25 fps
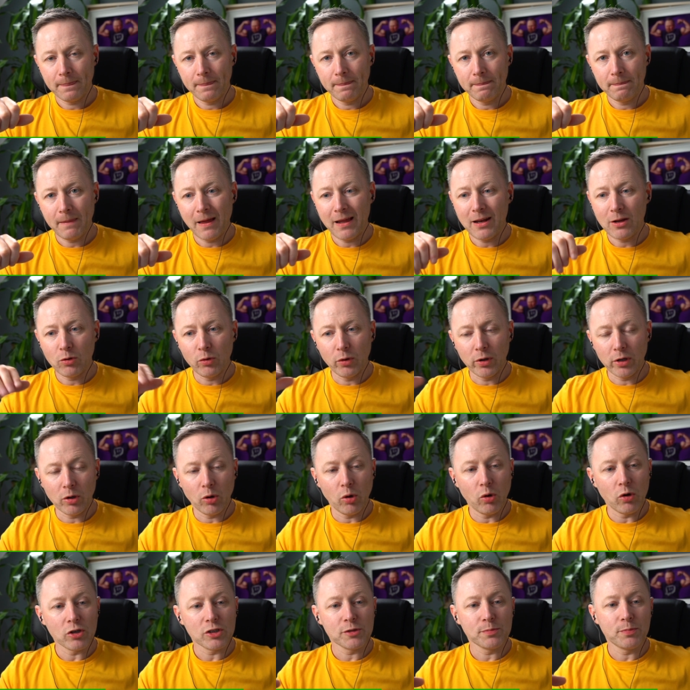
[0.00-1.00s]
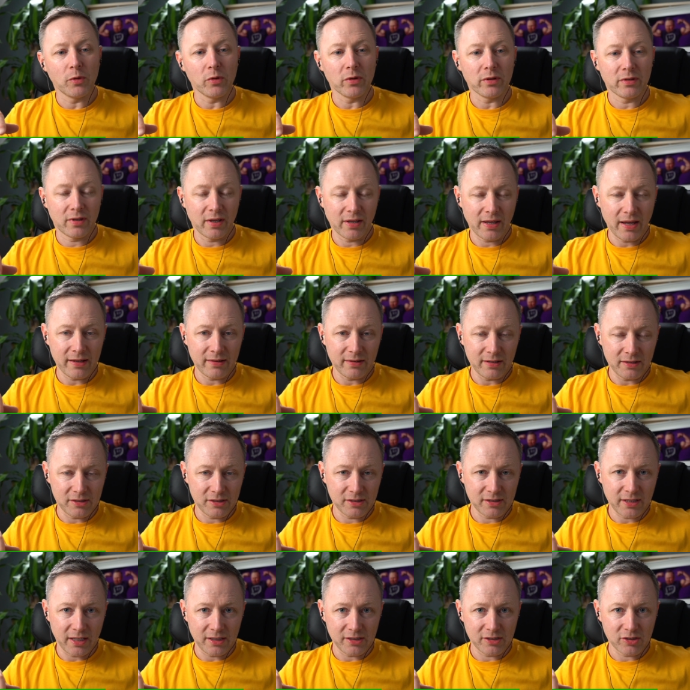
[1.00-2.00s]
Didn't go to the hospital to get it
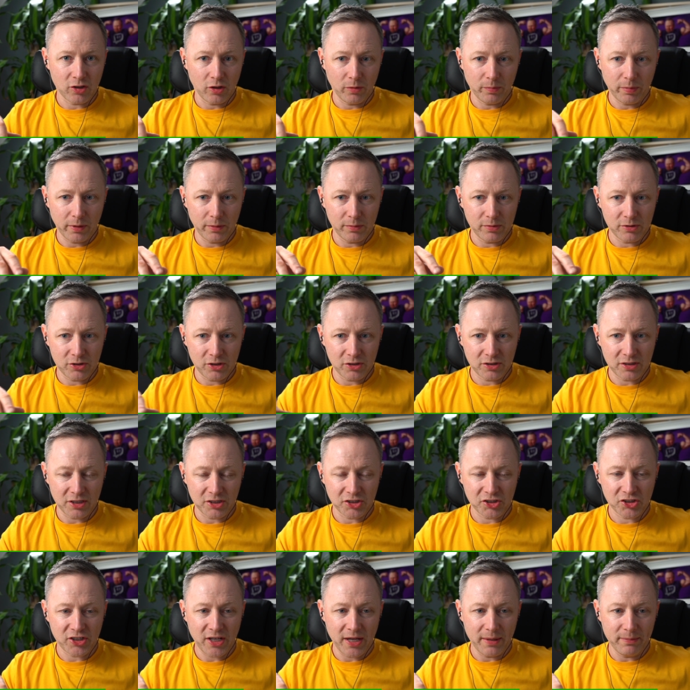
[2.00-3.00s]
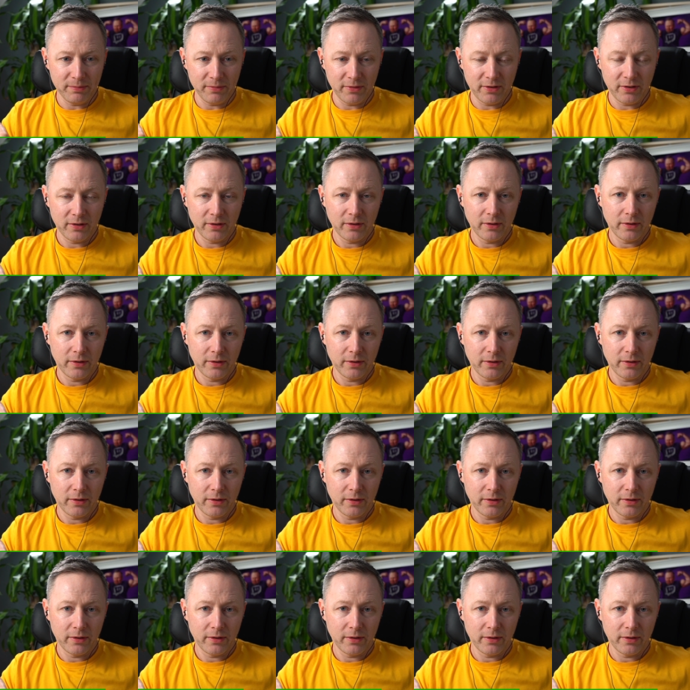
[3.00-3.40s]
stitched up. He was just ashamed.